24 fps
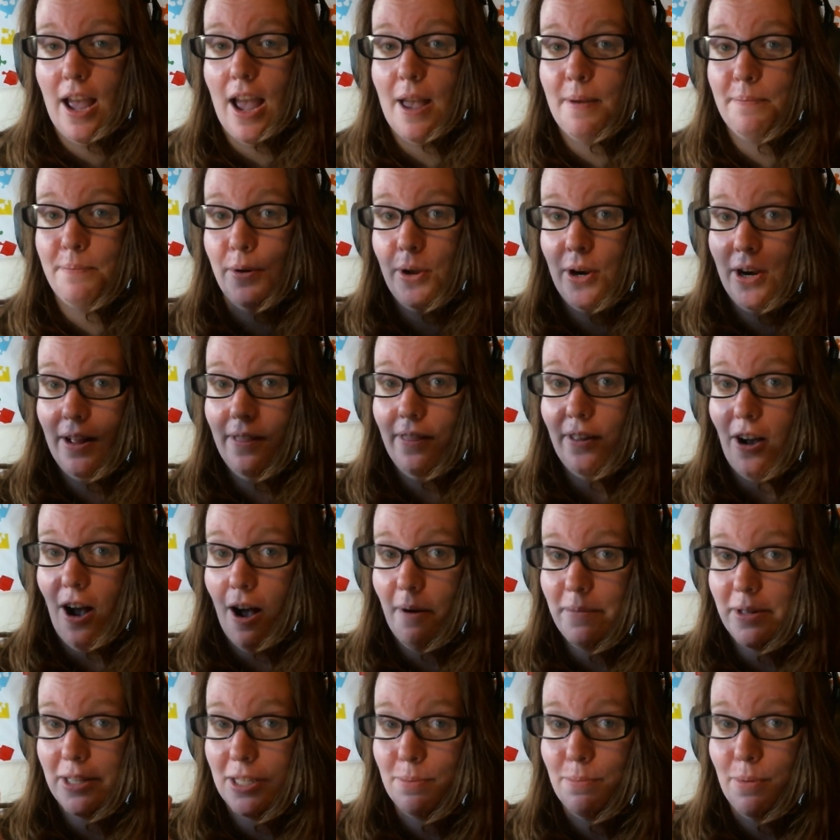and put it in the
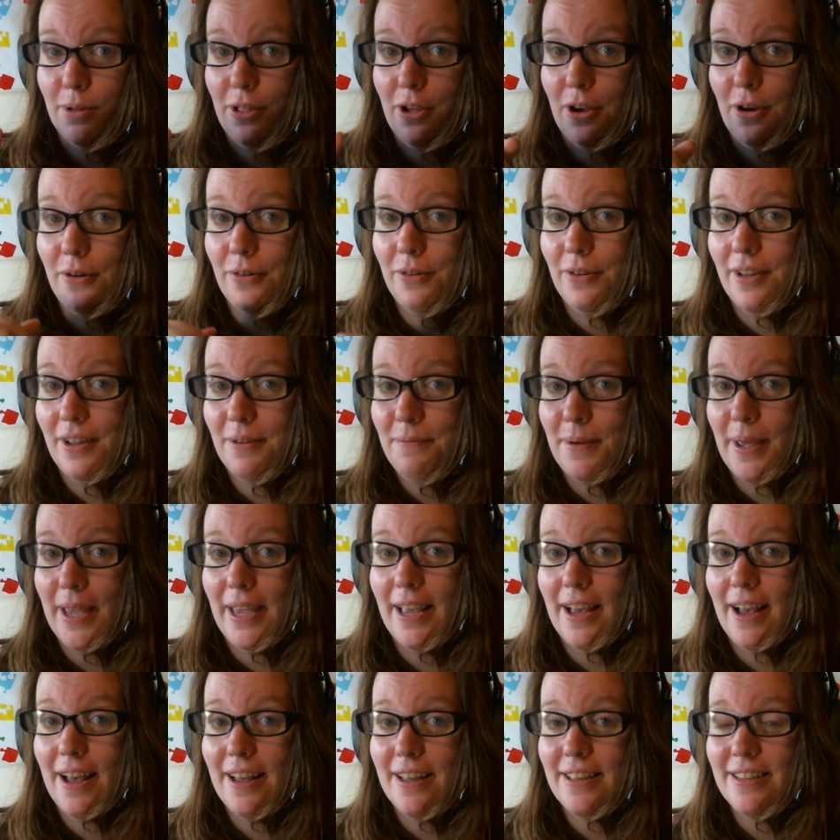comments below,
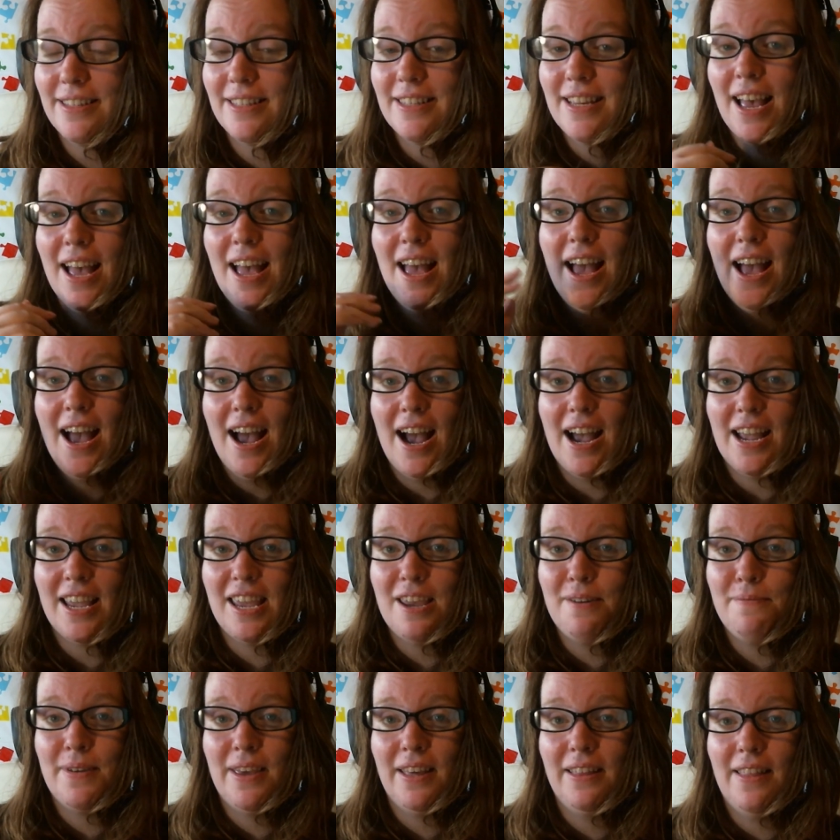because I
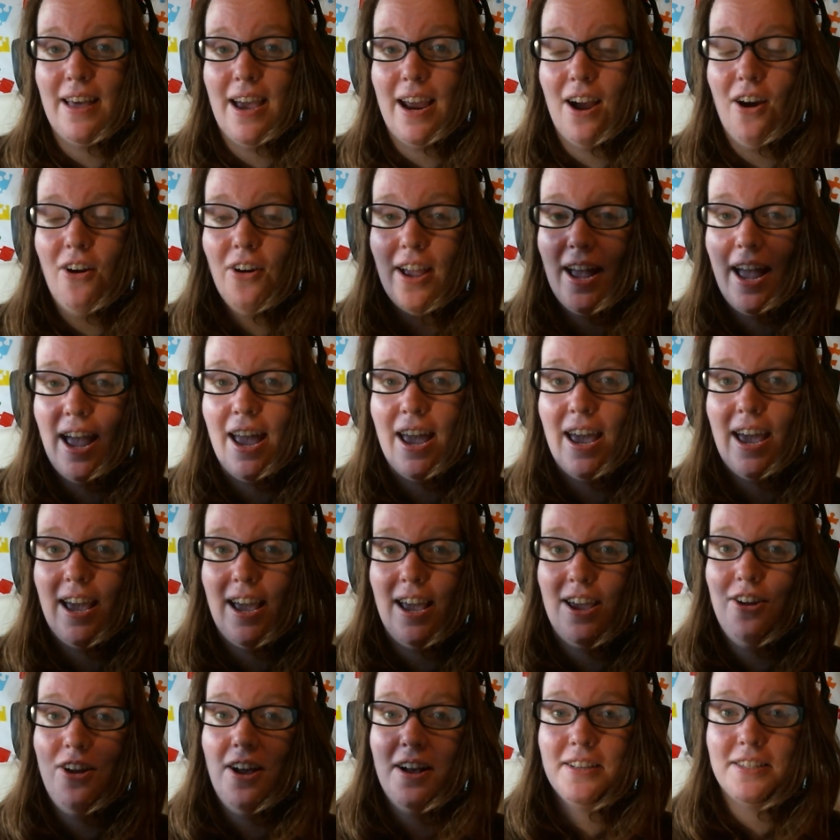keep being like,
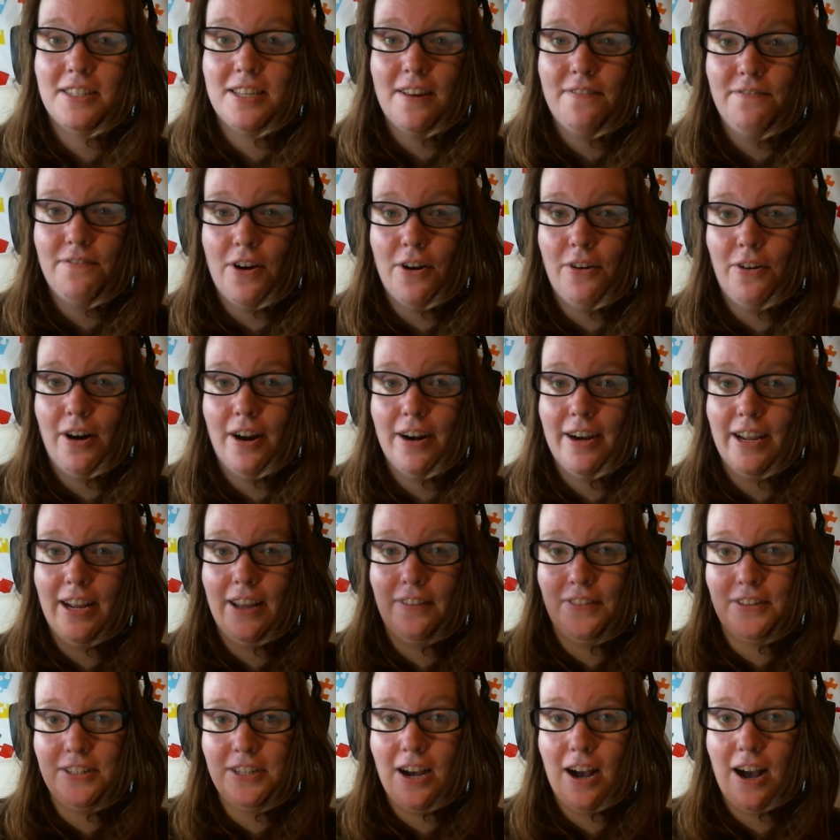okay, you guys can vote on it
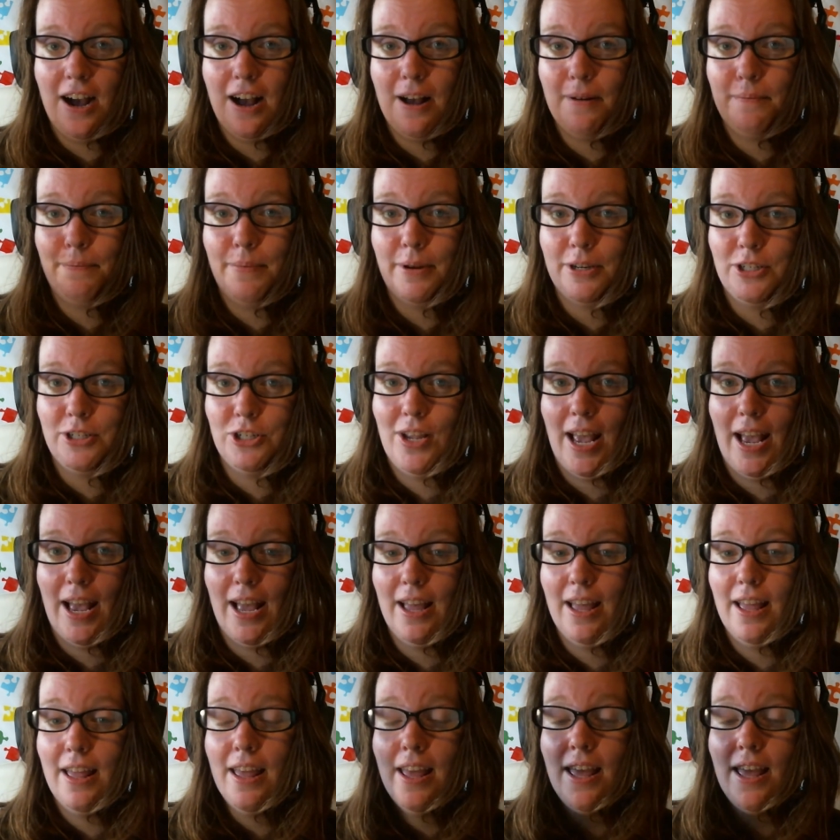at the top, but you can't.